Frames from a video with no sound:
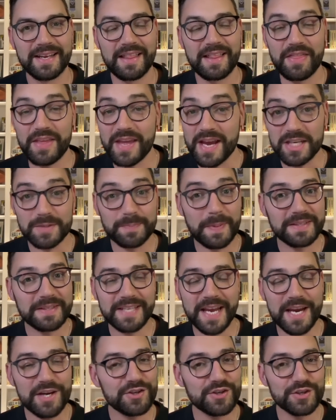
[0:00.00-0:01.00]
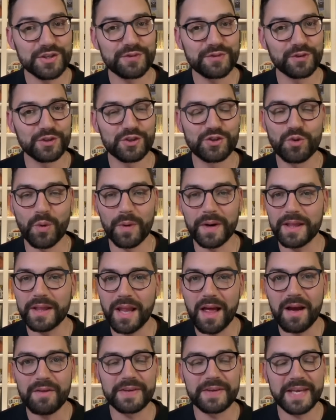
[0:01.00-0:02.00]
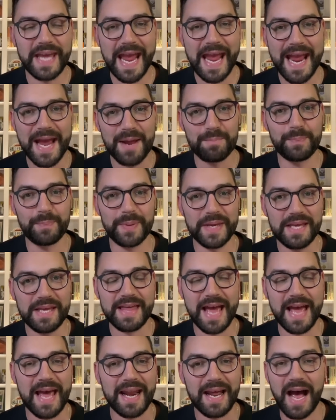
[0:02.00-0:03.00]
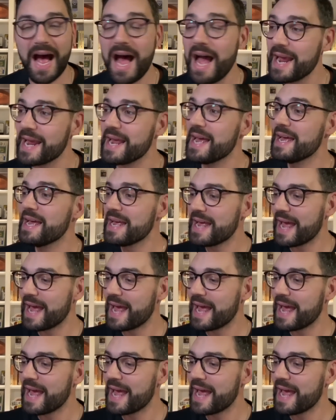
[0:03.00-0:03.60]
the expectations for Jordan Love can't be that high.